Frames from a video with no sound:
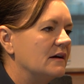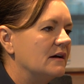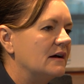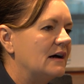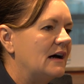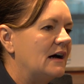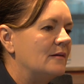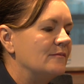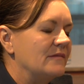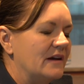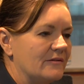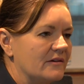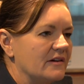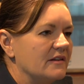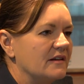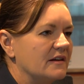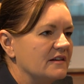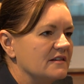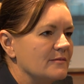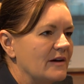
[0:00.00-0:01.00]

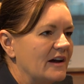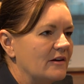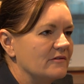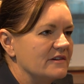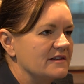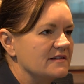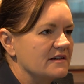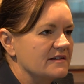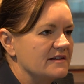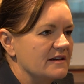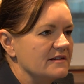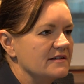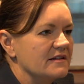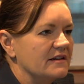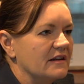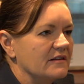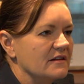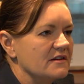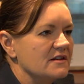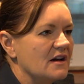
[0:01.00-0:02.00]
Everything is about risk
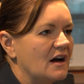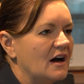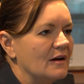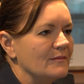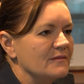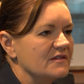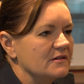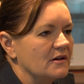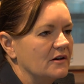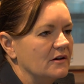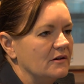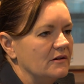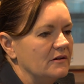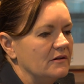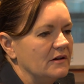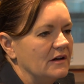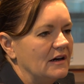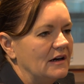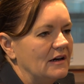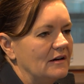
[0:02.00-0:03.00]
assessing at the time.
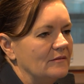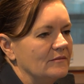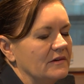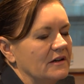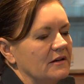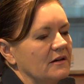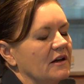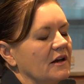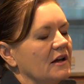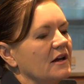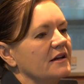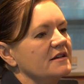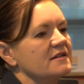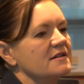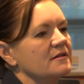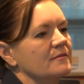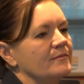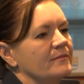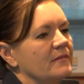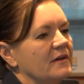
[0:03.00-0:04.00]
So
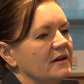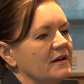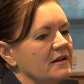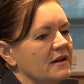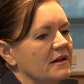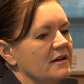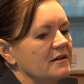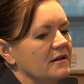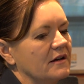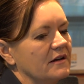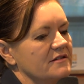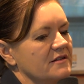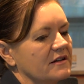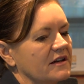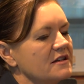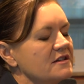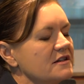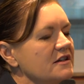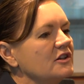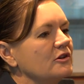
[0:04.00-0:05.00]
it's a
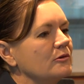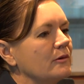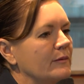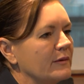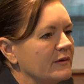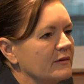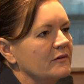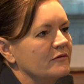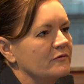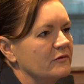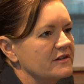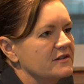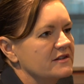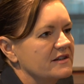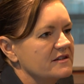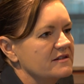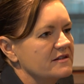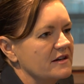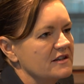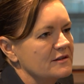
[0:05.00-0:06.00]
continuum of risk
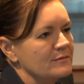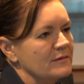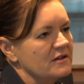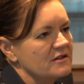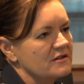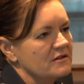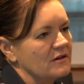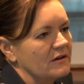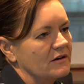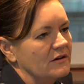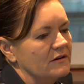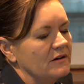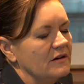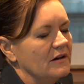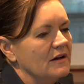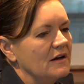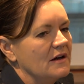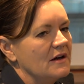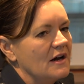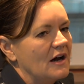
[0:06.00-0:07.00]
assessment. So
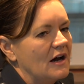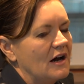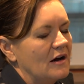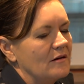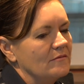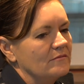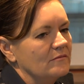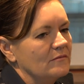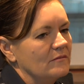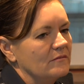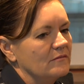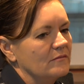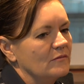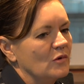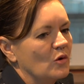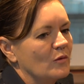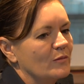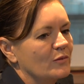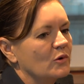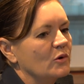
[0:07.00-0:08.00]

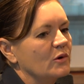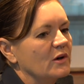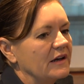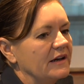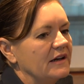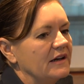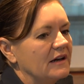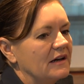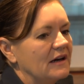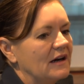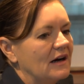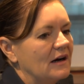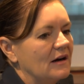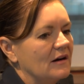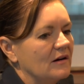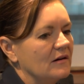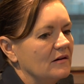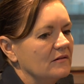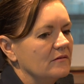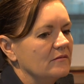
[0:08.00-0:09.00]
more broadly,
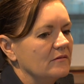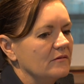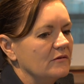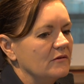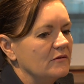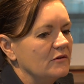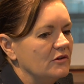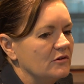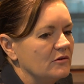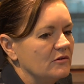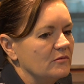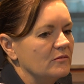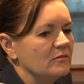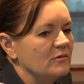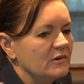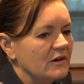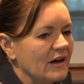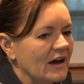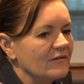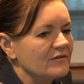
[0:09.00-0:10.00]
you
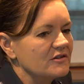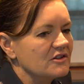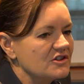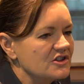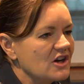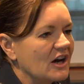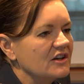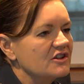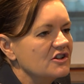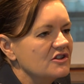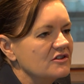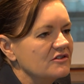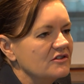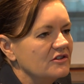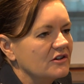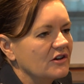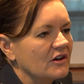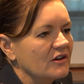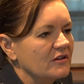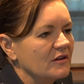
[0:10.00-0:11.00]
would have to judge,
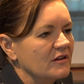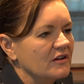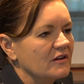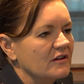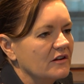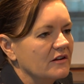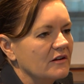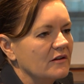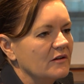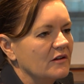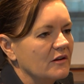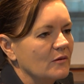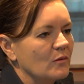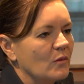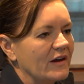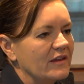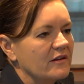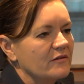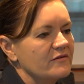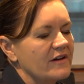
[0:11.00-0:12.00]
the
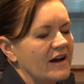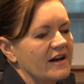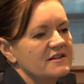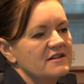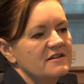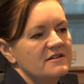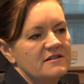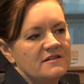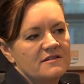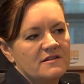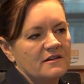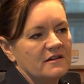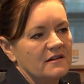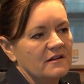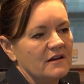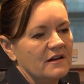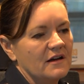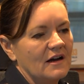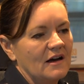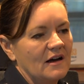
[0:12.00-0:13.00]
weather factors,
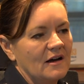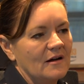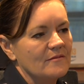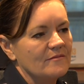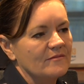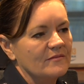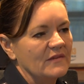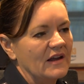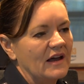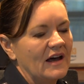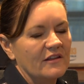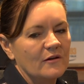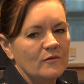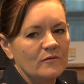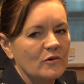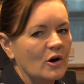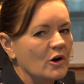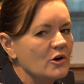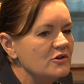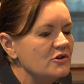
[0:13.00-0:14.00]
the other
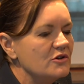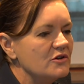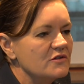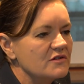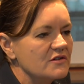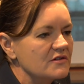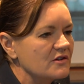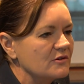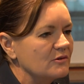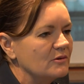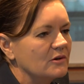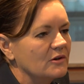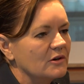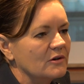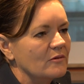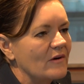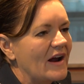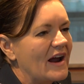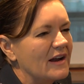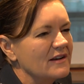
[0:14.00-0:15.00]
road users who
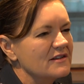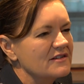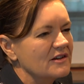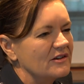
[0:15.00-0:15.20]
are around.